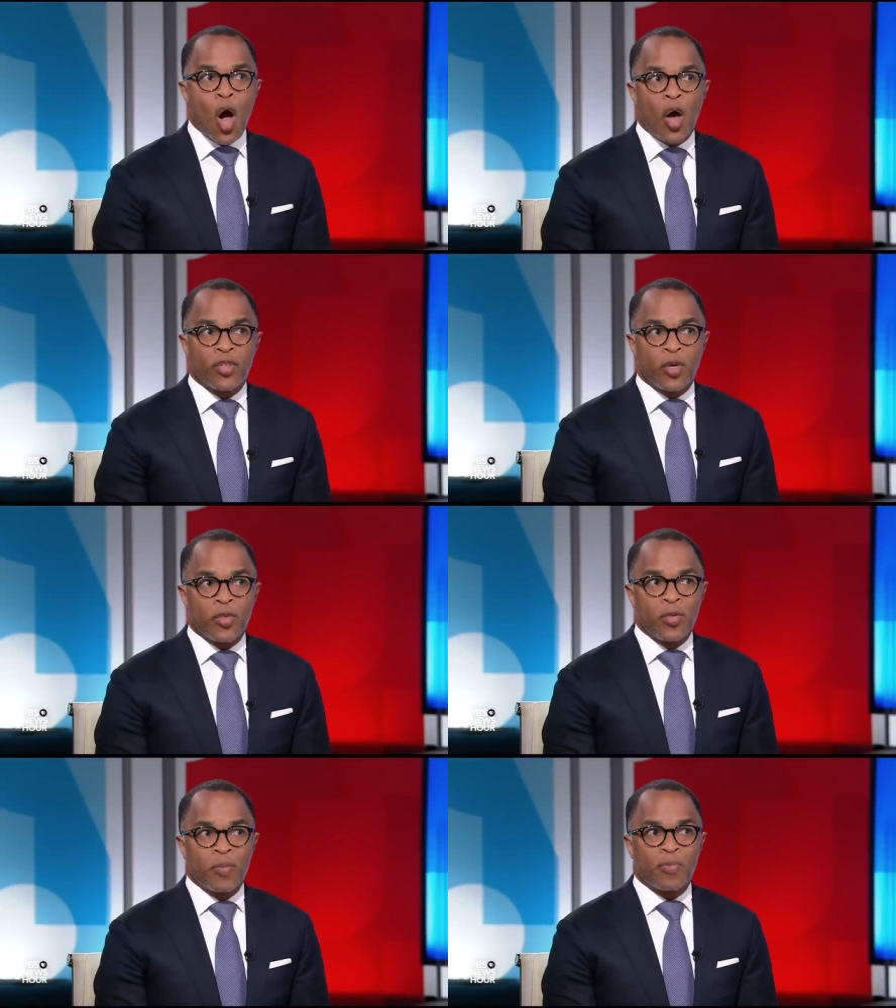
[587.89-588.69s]
Although
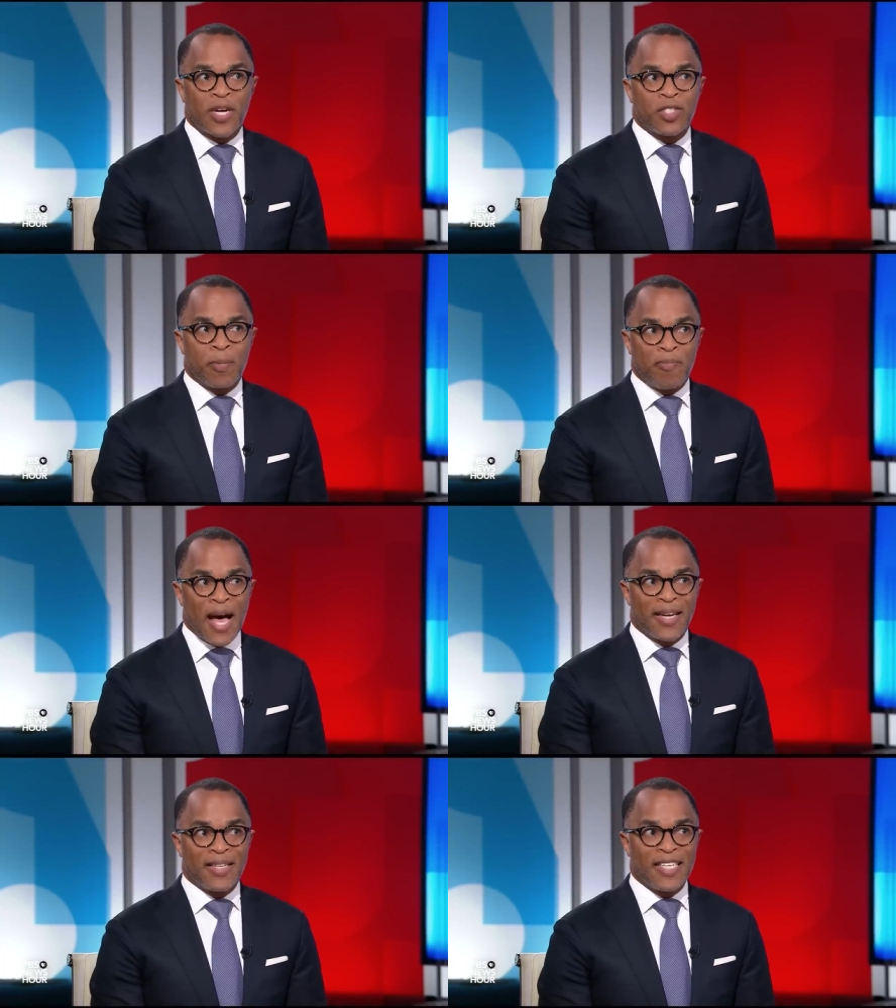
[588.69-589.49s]
President
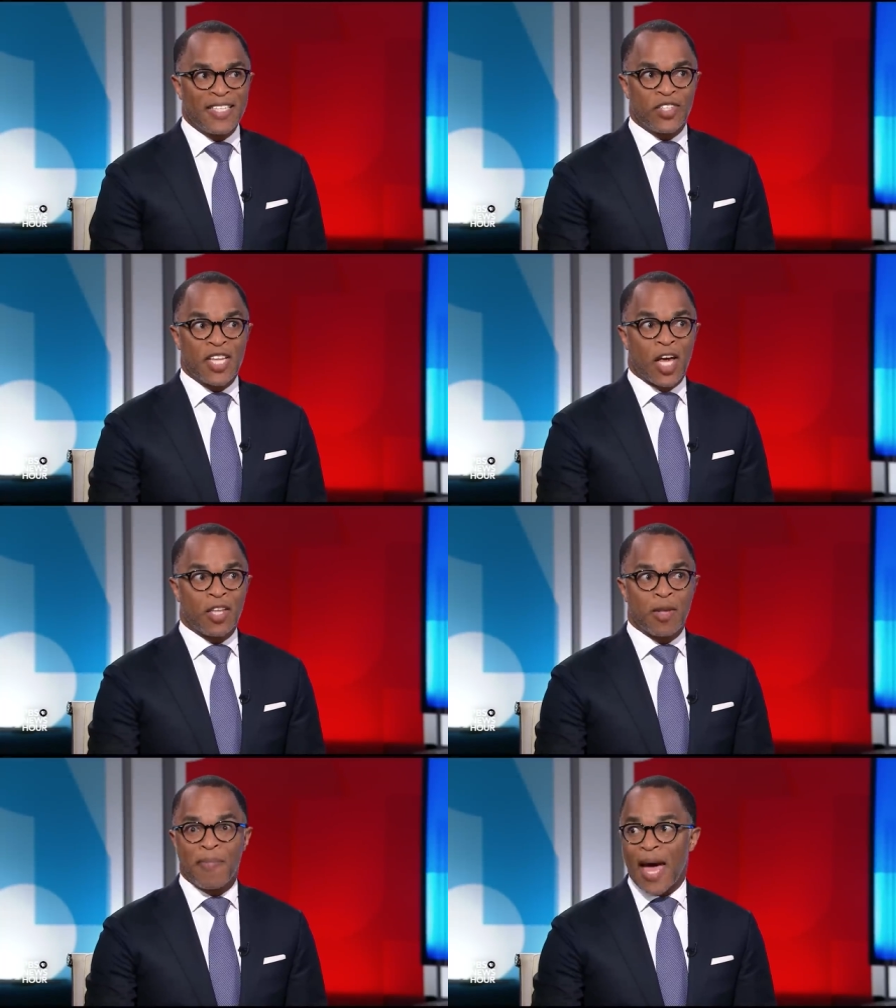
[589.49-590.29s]
Biden is not
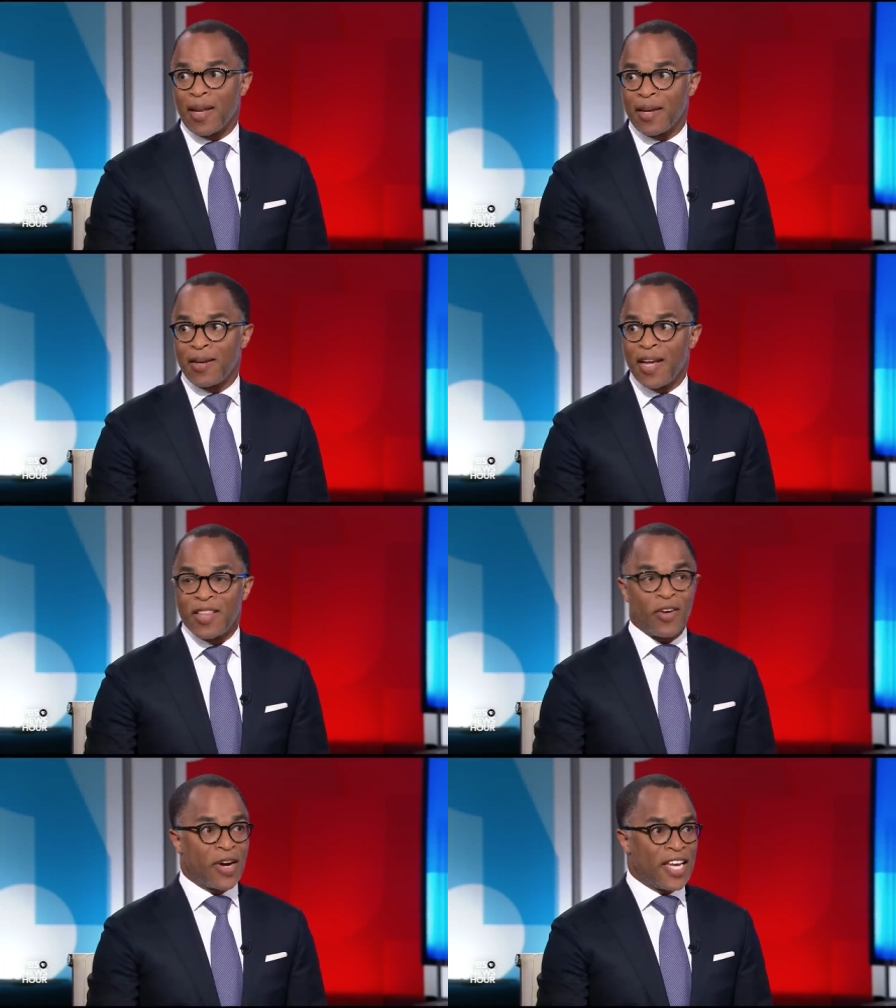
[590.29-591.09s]
on the ballot.
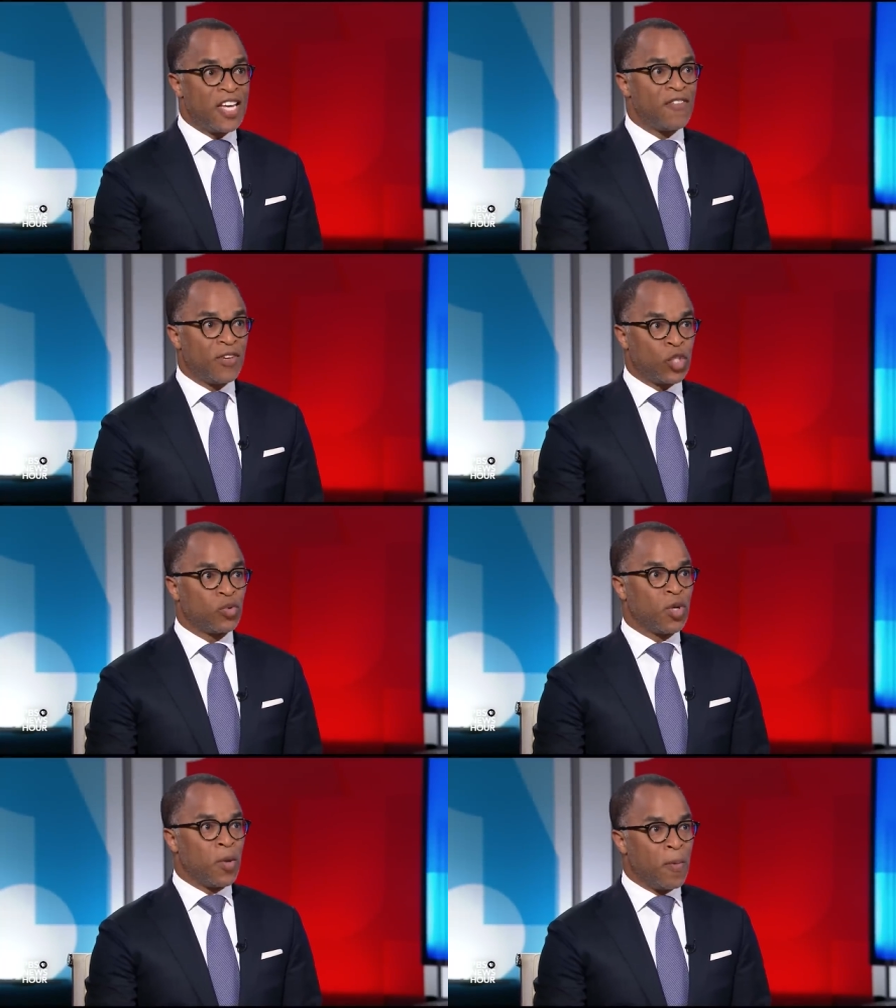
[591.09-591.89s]
There are
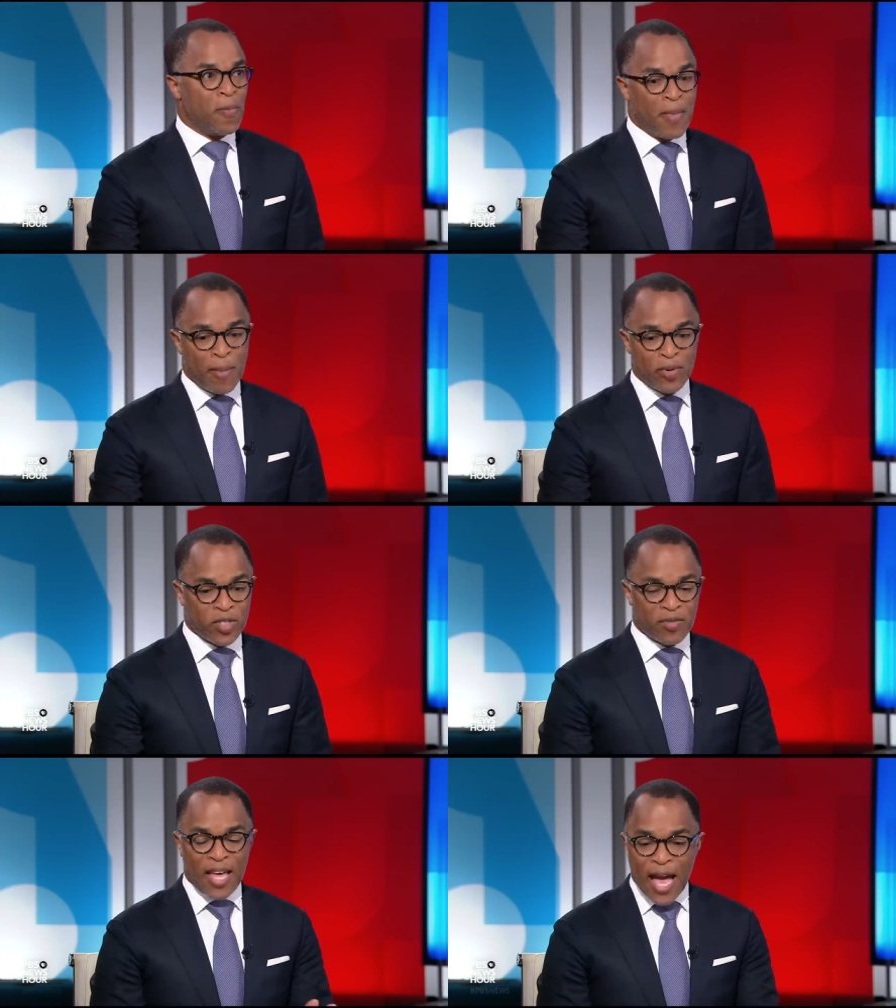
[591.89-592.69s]
individual
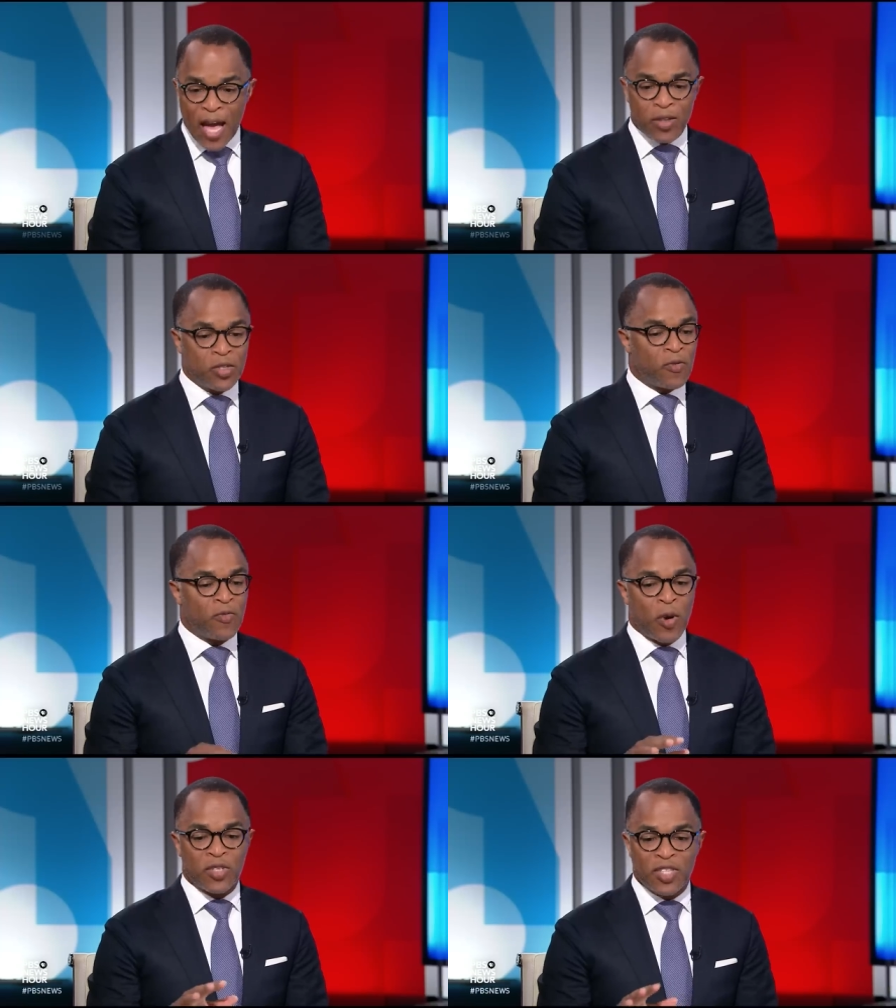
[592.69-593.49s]
members of the House, right.
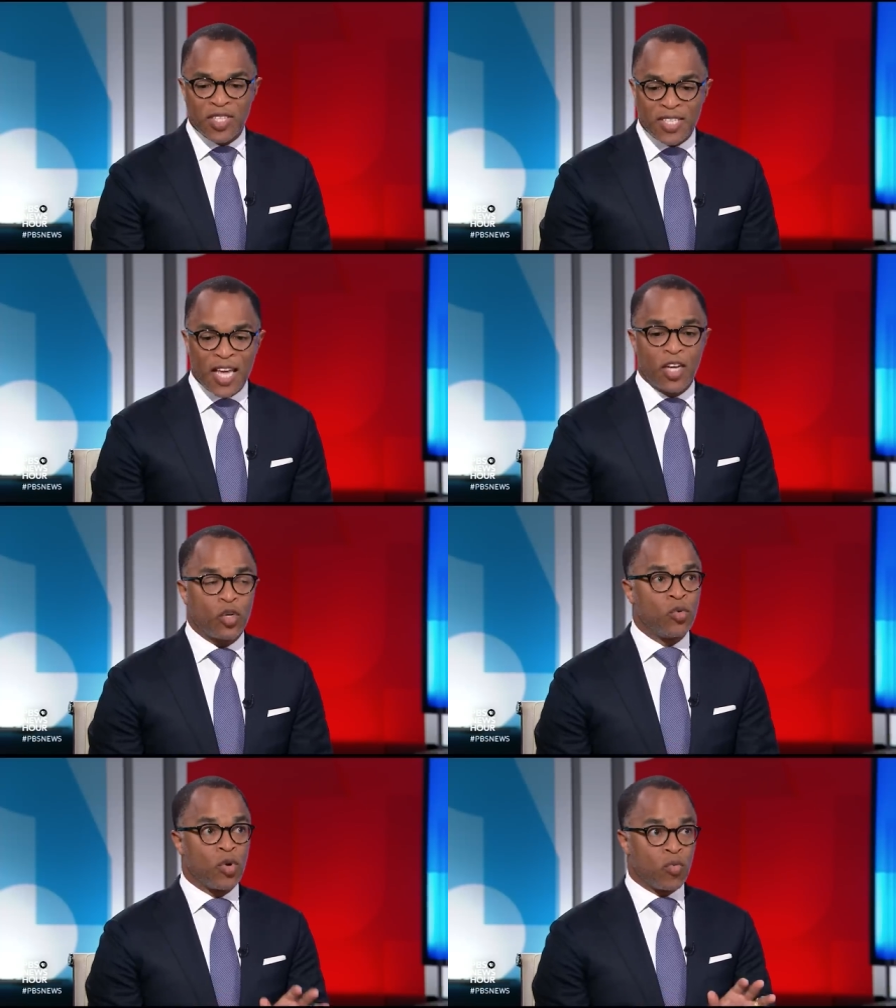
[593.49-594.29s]
folks in the Senate
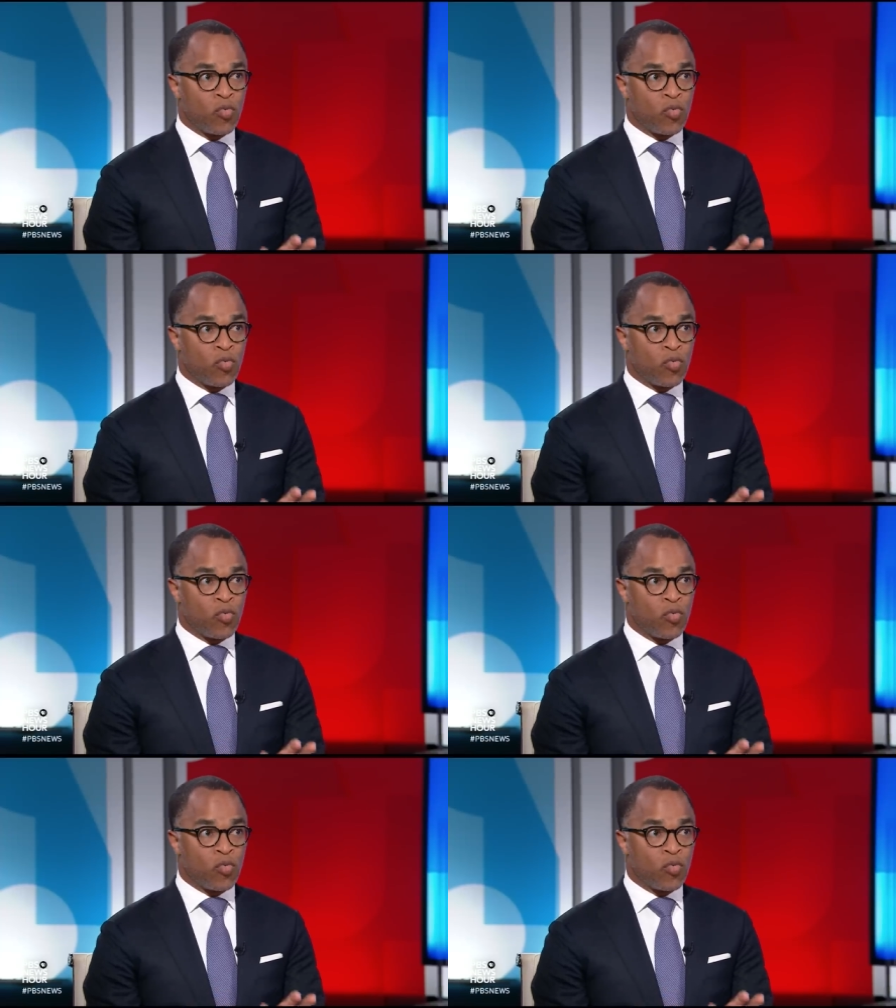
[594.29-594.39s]
who are